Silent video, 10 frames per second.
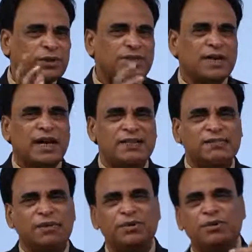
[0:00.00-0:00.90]

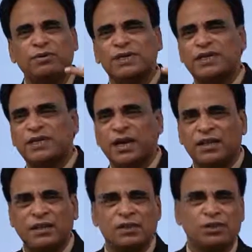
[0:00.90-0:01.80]
besides from using the
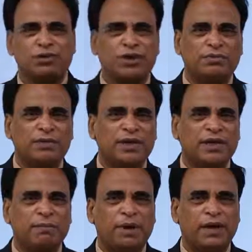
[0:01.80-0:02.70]
other social
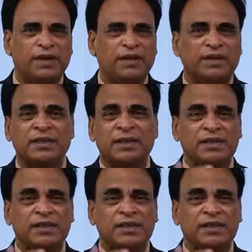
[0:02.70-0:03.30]
media marketing